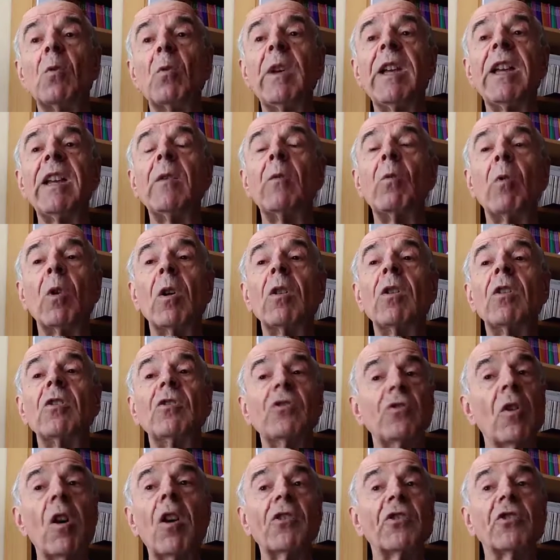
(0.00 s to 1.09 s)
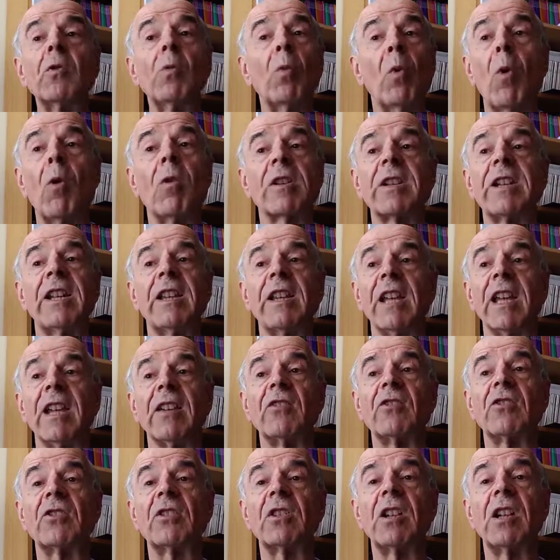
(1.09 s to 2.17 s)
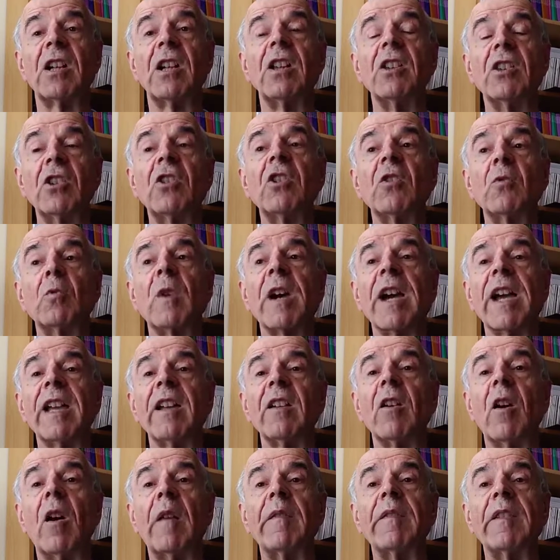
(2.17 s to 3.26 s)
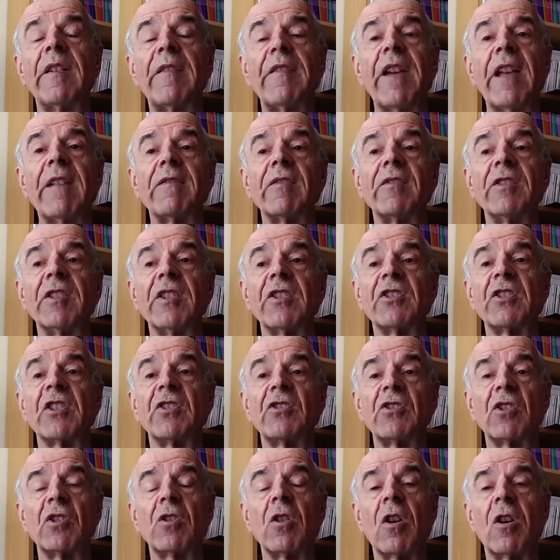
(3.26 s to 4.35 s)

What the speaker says: we will not walk in it, the good way of faithfulness to